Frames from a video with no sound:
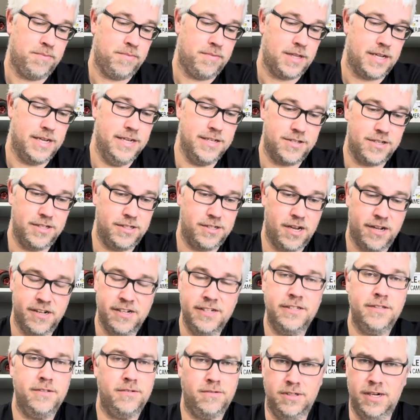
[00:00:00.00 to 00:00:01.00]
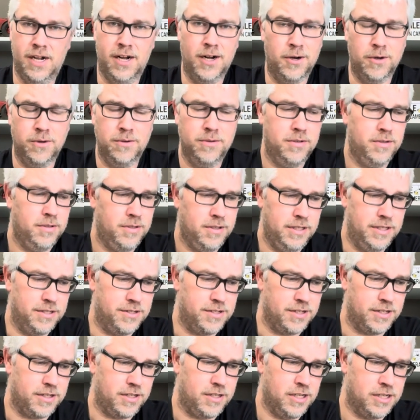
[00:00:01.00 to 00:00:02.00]
Is it done? No. Is
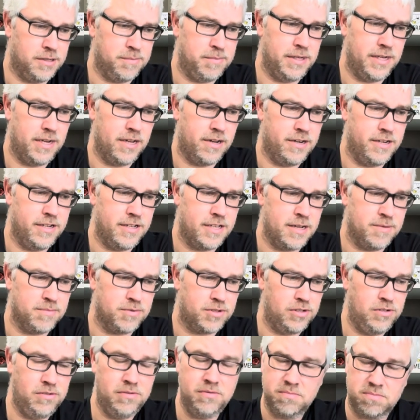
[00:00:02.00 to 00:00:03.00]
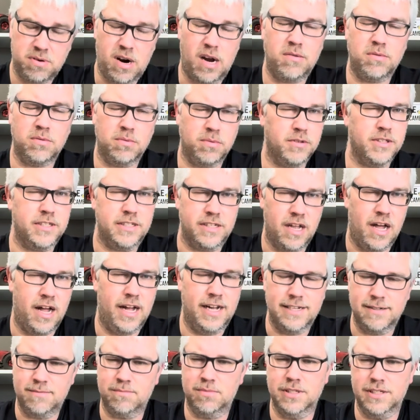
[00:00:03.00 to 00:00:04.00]
it going to be done anytime soon? Probably
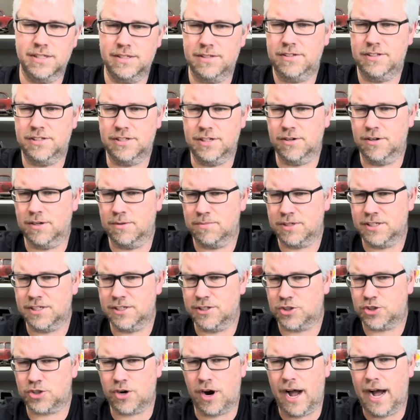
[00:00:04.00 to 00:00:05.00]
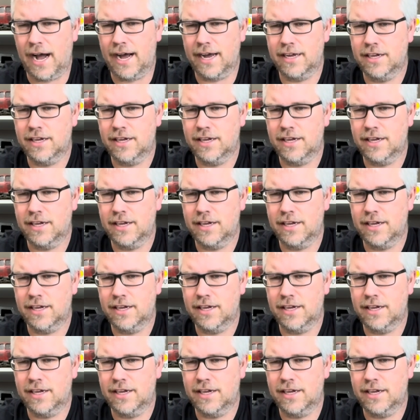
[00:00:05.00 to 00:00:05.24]
not, but I'm going to try.